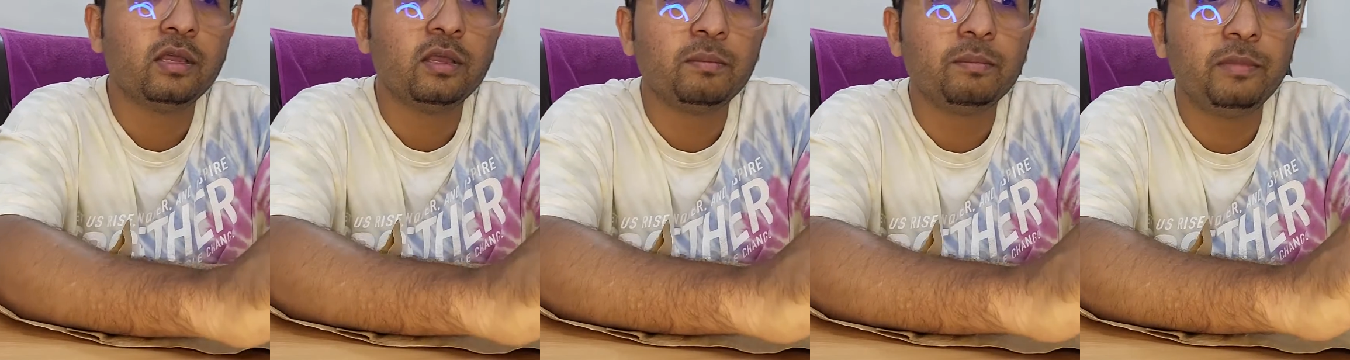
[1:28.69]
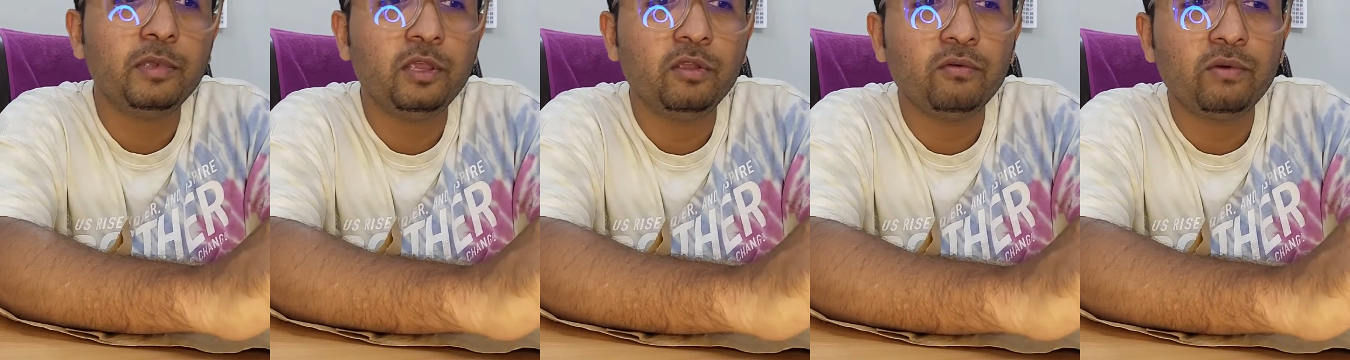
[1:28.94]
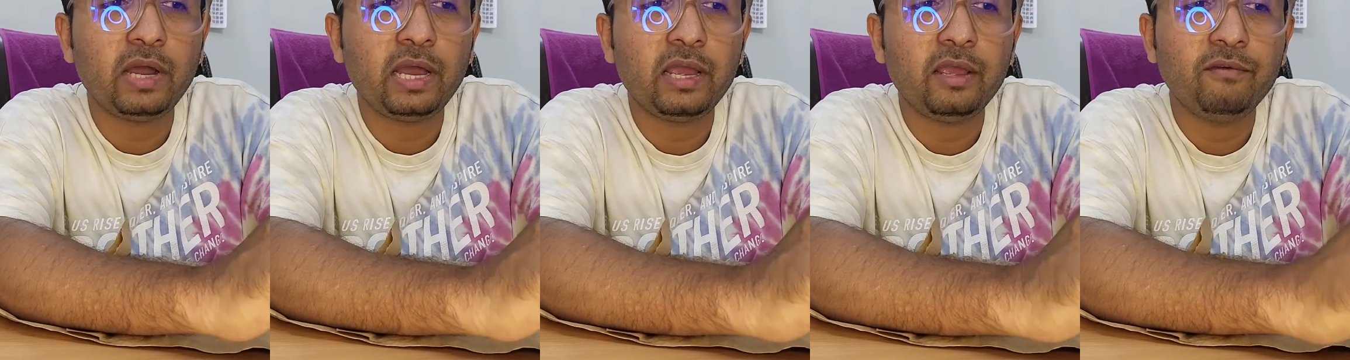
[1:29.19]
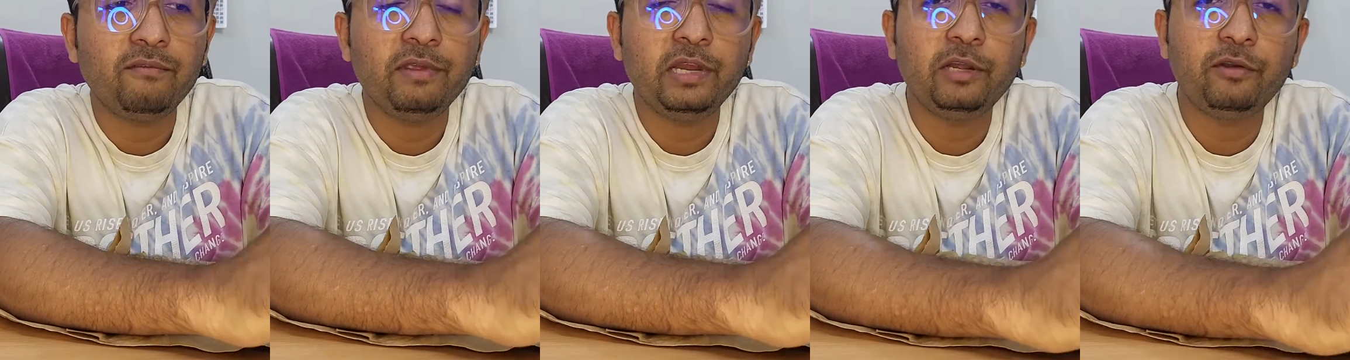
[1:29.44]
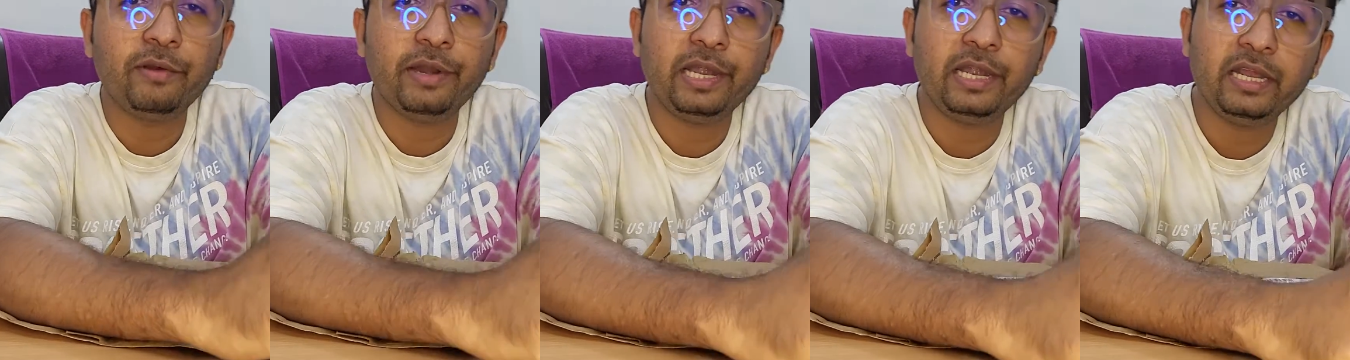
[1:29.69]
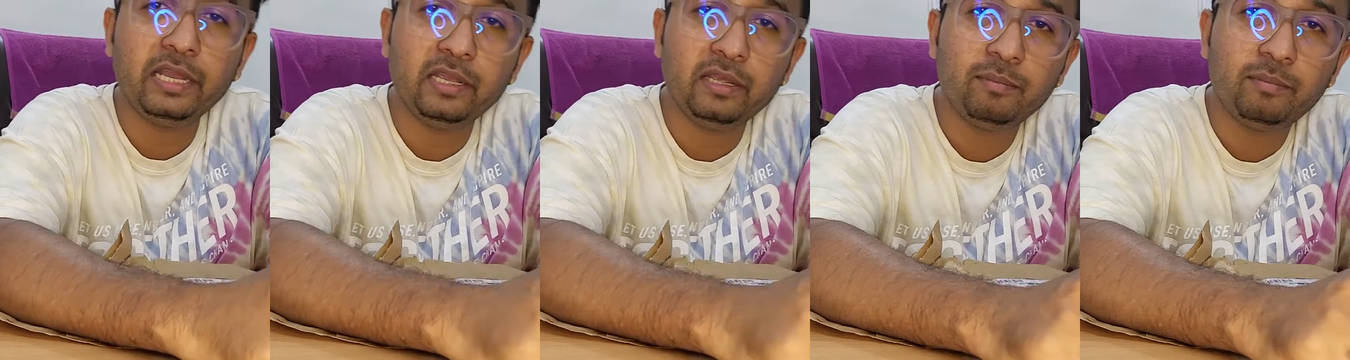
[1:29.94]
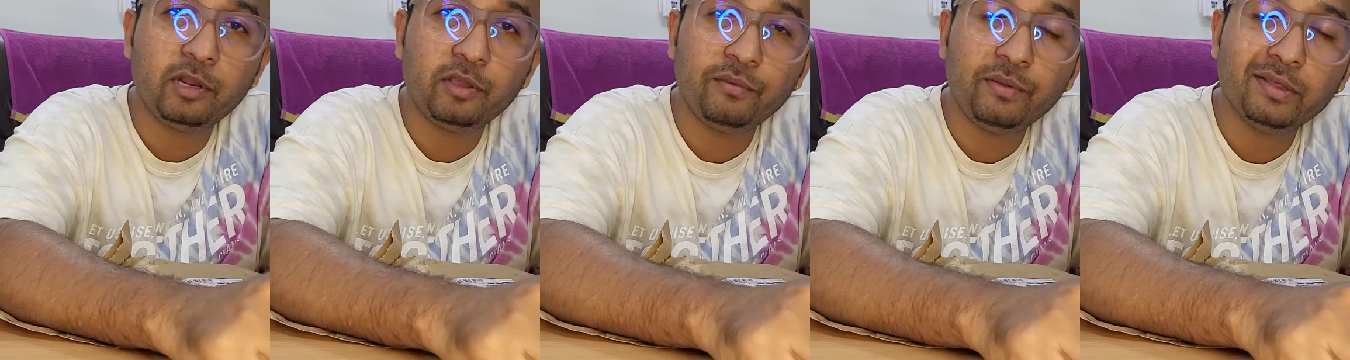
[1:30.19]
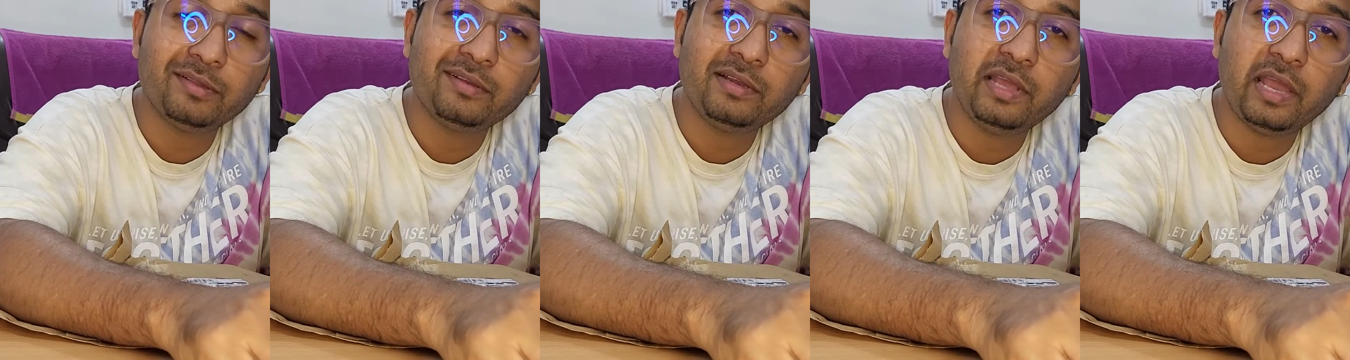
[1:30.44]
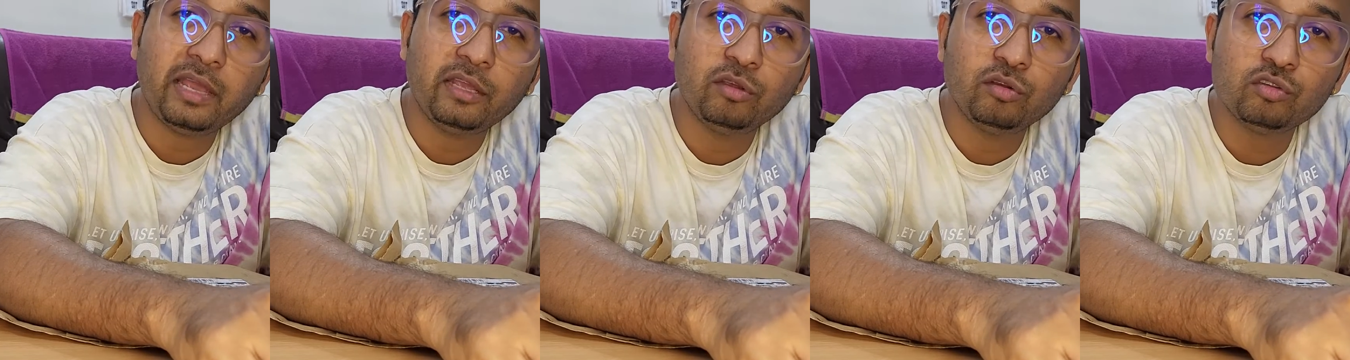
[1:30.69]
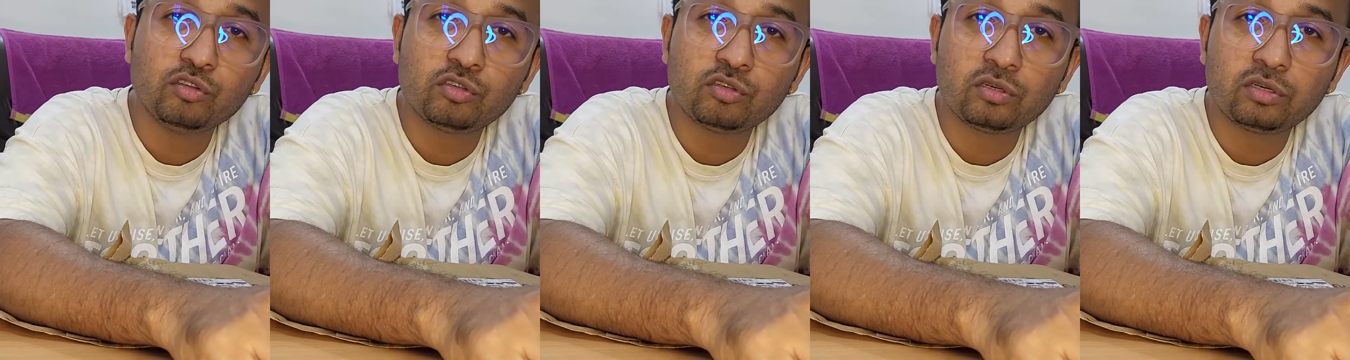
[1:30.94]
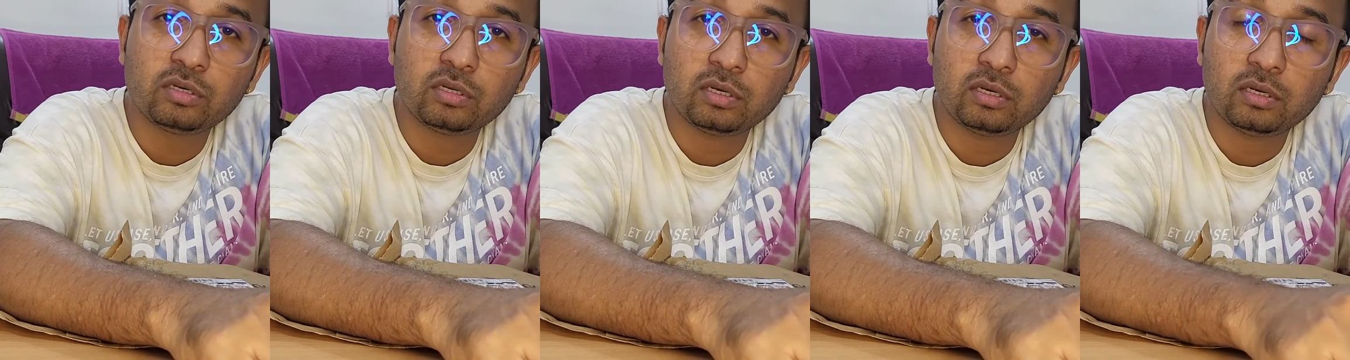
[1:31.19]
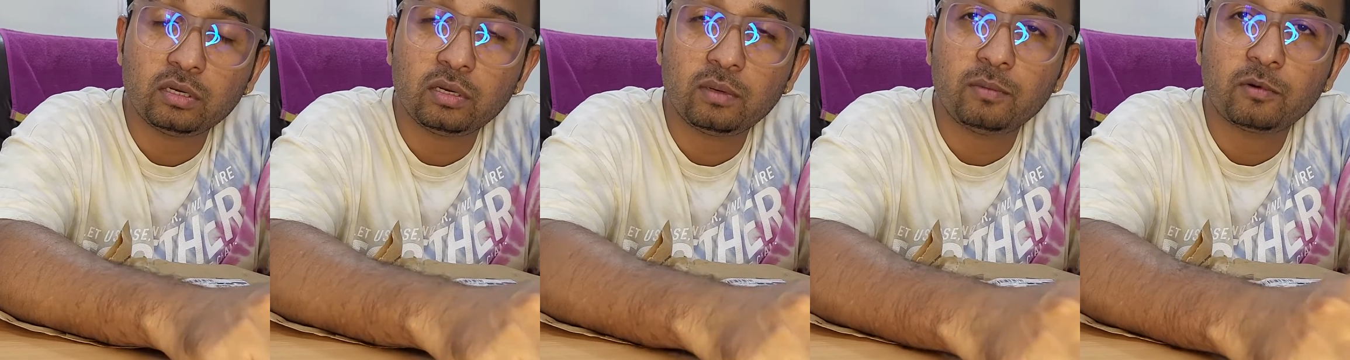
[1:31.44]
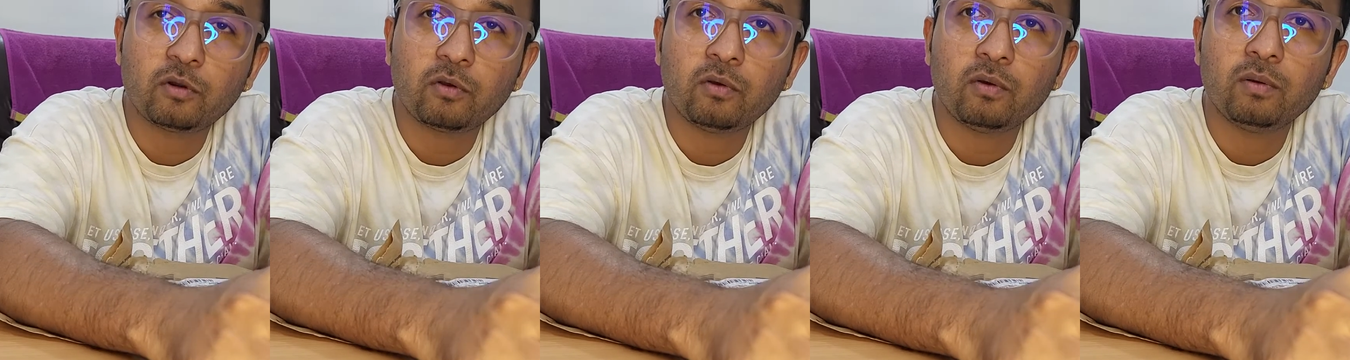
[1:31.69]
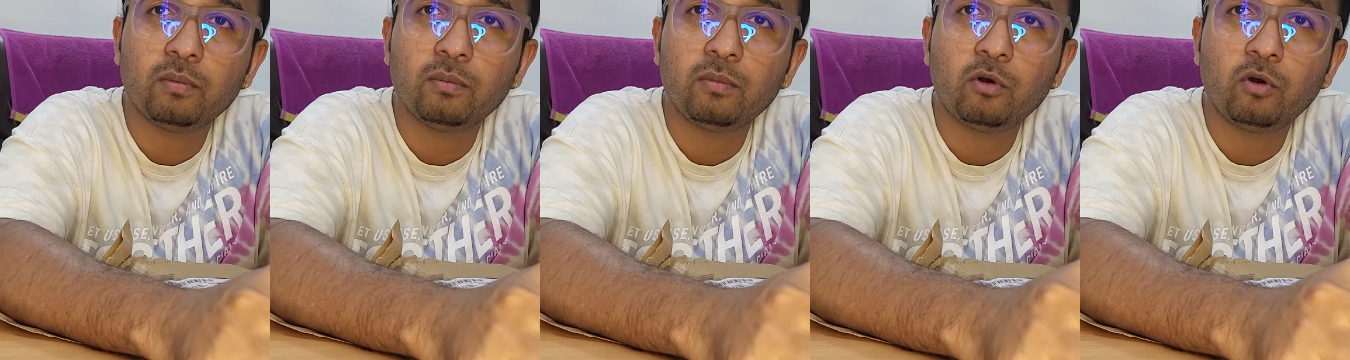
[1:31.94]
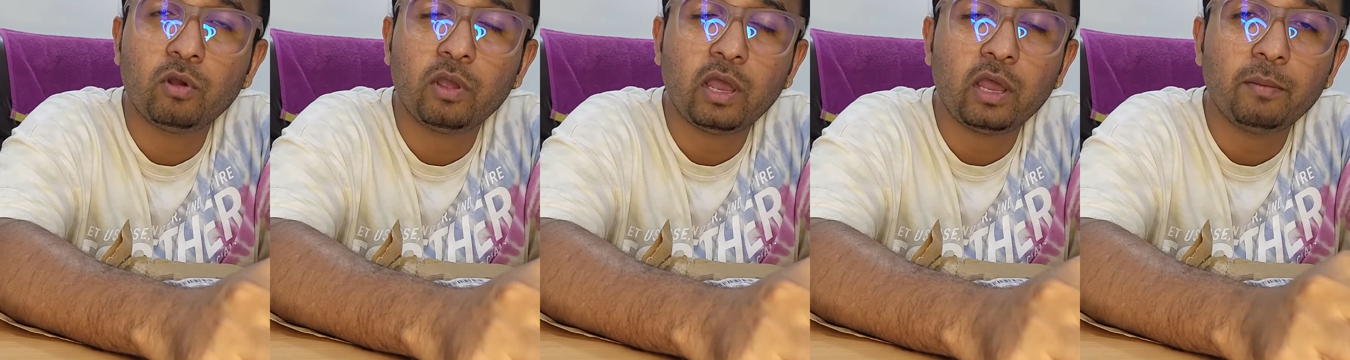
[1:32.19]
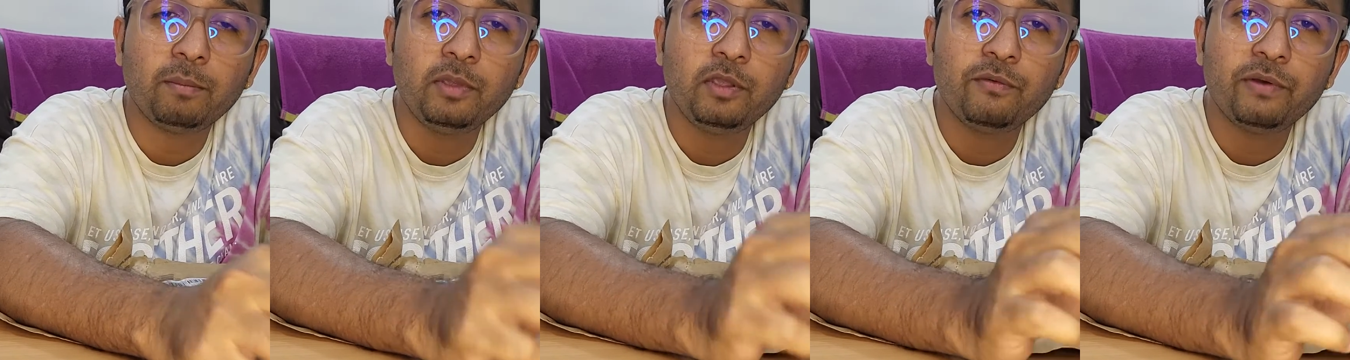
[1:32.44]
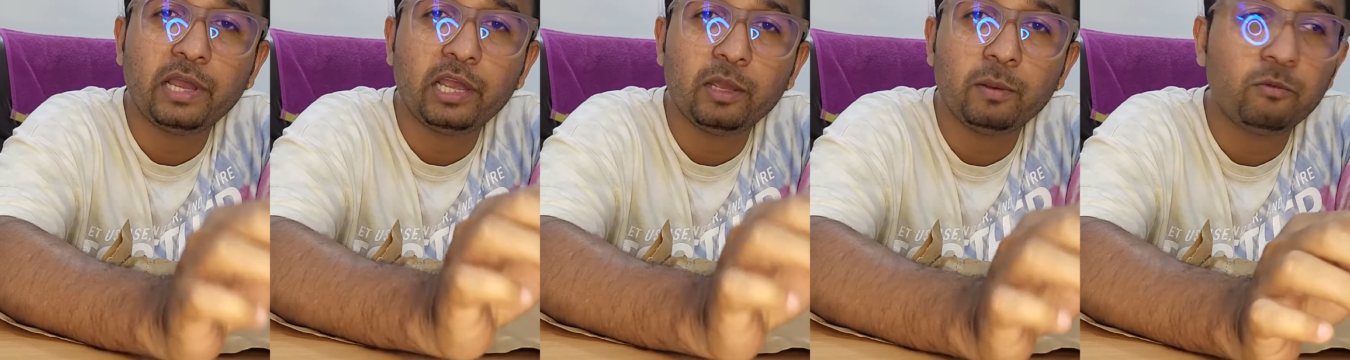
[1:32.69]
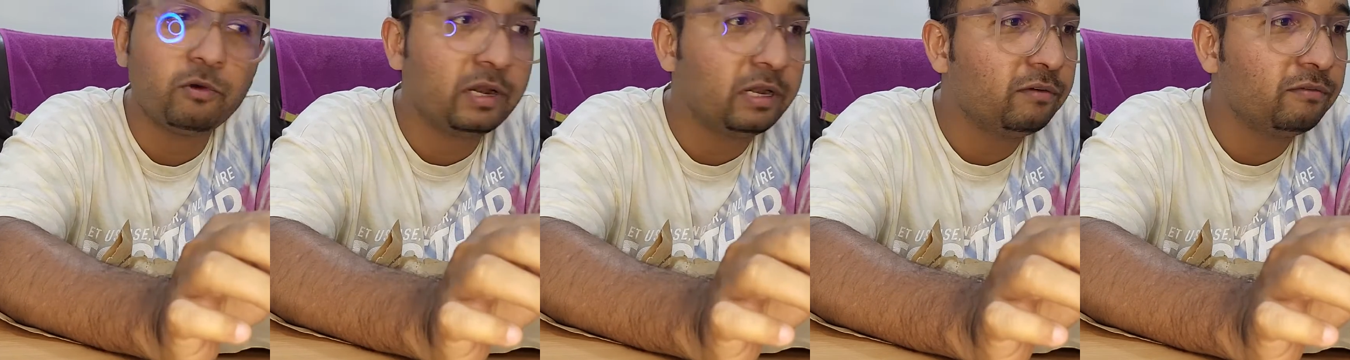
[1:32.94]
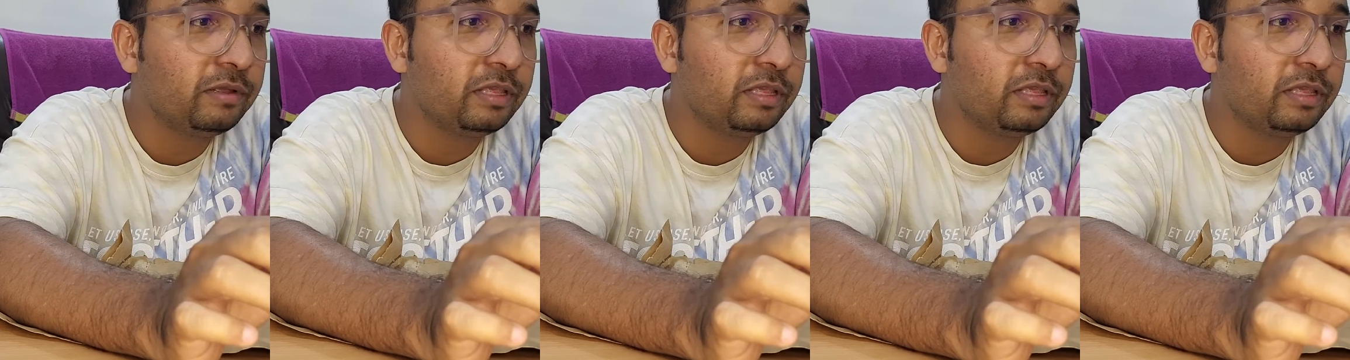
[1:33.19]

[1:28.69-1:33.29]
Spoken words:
BY-V20. Previously I used Boya BY-M1,